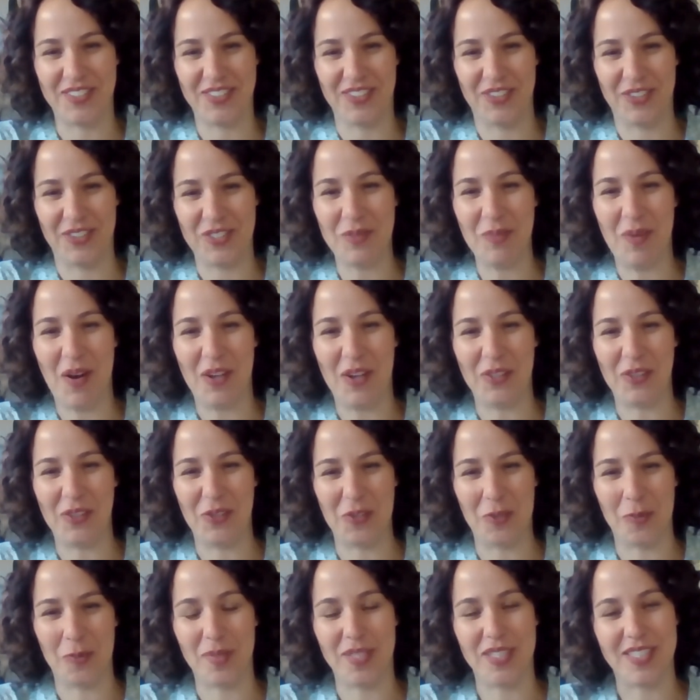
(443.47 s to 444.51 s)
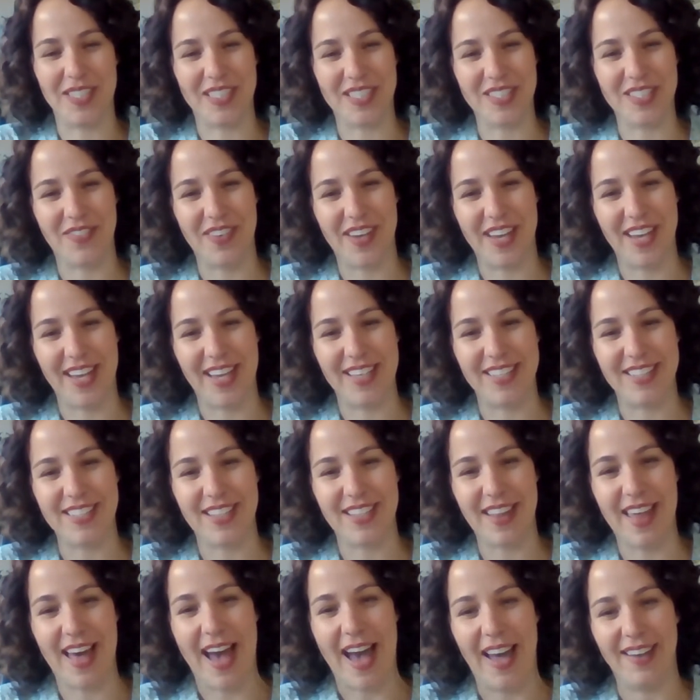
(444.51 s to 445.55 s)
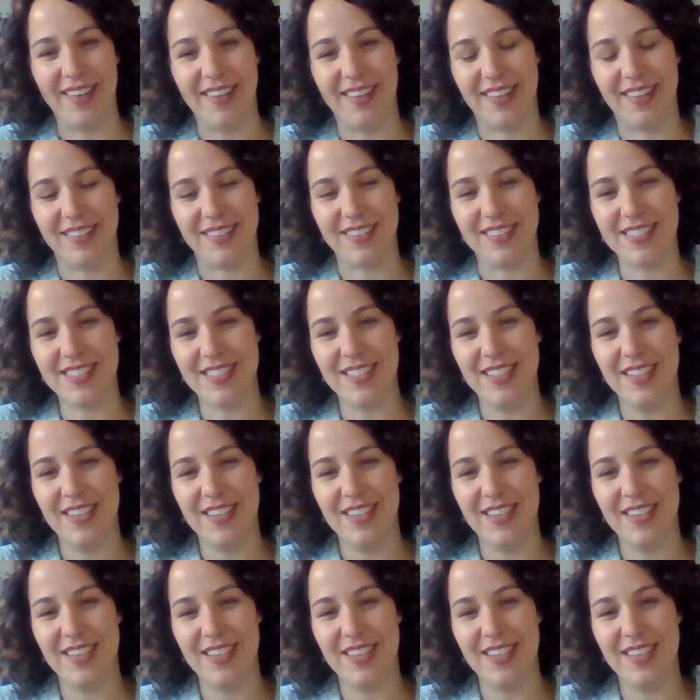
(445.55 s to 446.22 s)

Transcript: your small local business fitting into that. And